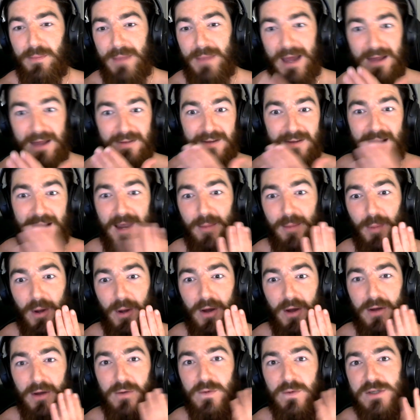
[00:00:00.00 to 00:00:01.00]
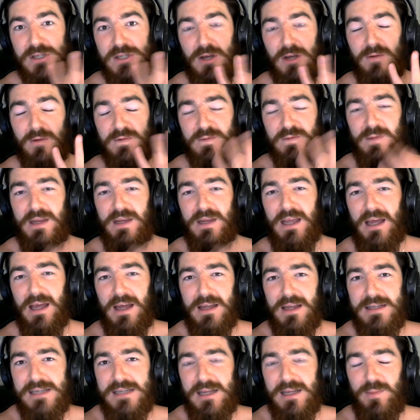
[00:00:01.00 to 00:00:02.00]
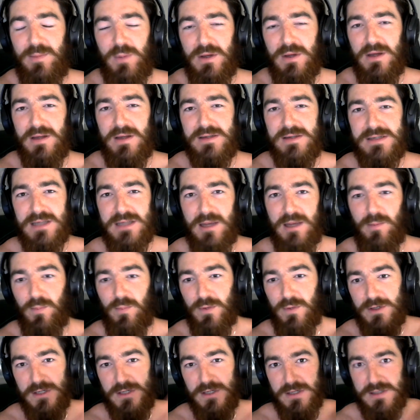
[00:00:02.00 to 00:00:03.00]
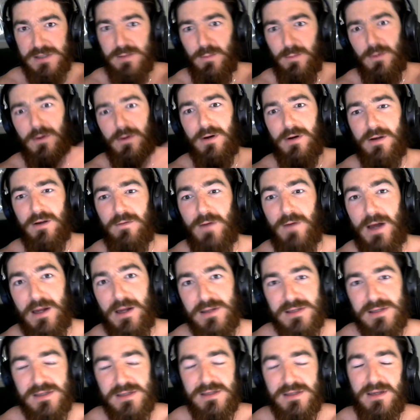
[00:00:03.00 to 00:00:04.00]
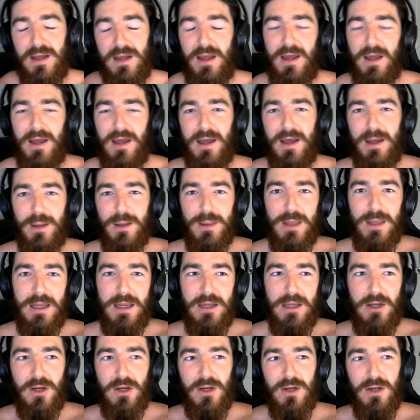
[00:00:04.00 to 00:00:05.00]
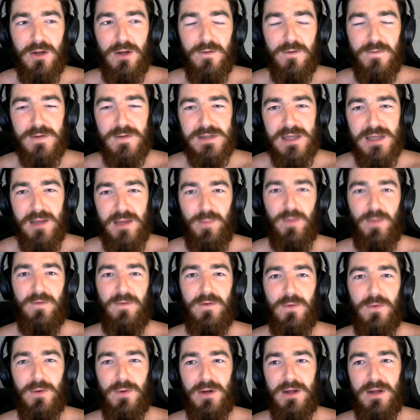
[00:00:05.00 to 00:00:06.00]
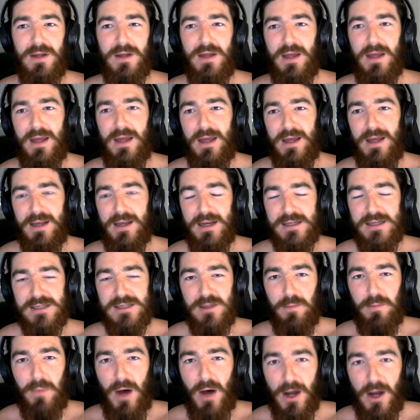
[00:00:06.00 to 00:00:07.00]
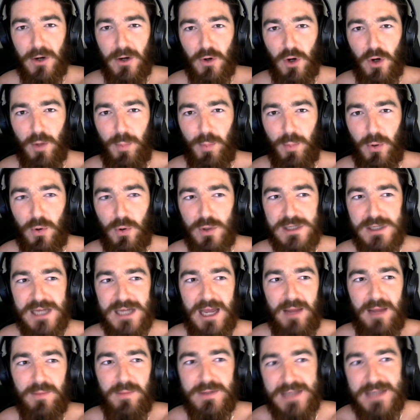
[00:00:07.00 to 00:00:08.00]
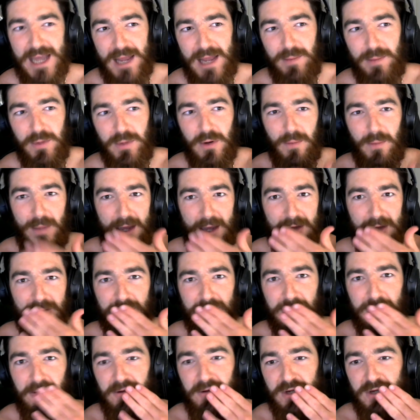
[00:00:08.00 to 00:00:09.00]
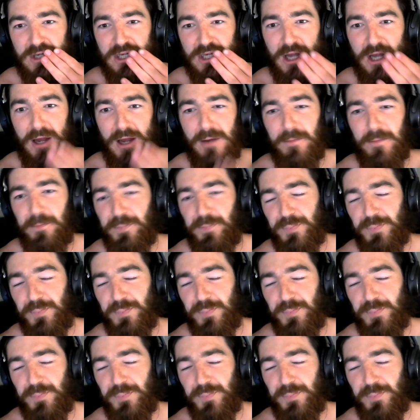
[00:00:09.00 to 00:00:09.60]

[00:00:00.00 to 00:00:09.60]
mouth tape on, which helps me get a deeper sleep, which is a more advanced thing you can do for sleep. If you want to get some micro pore tape your mouth shut.